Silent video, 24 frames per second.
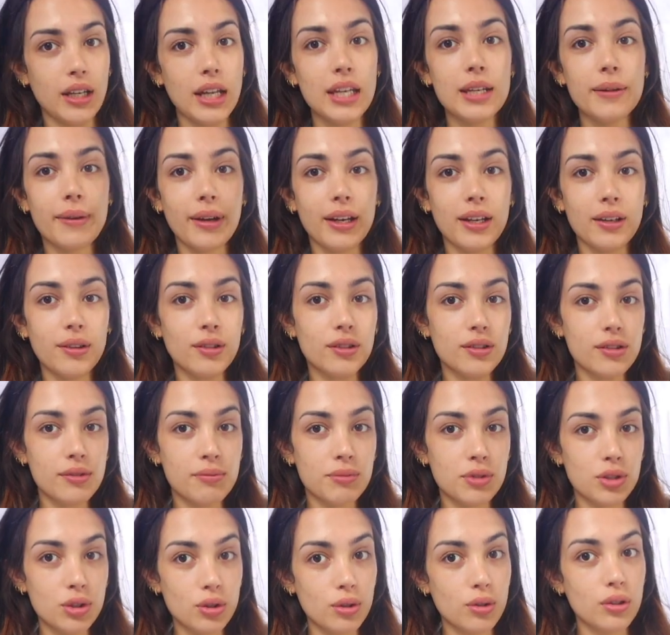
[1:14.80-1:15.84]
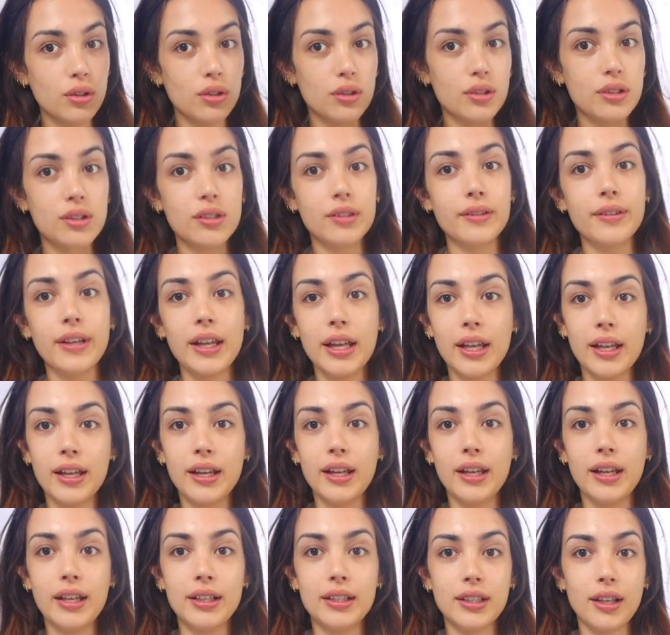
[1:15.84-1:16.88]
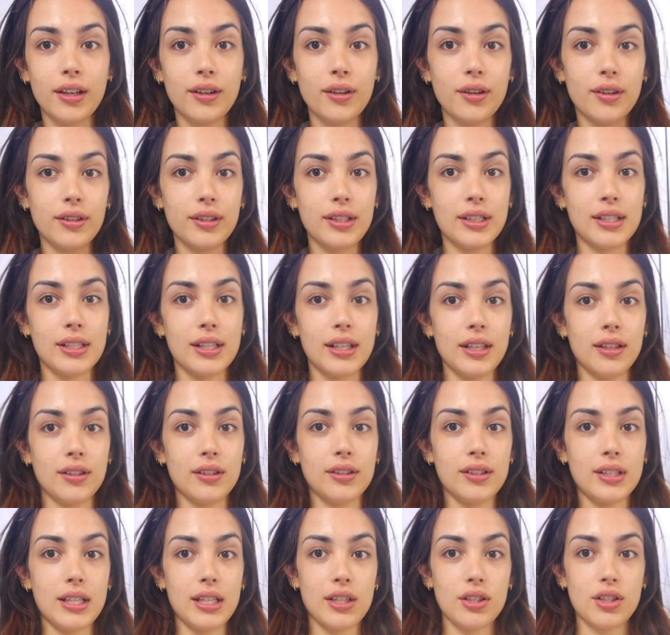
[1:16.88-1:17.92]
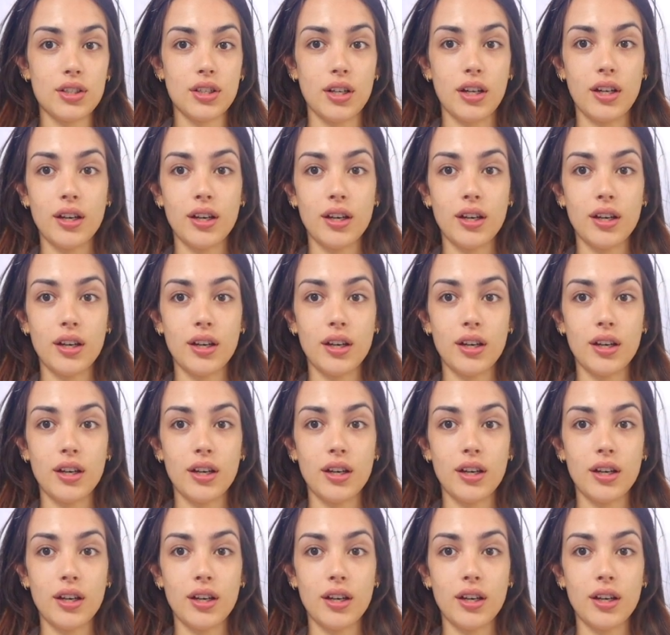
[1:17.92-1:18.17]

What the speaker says: Anyway, I got some shorts and I got this little t-shirt.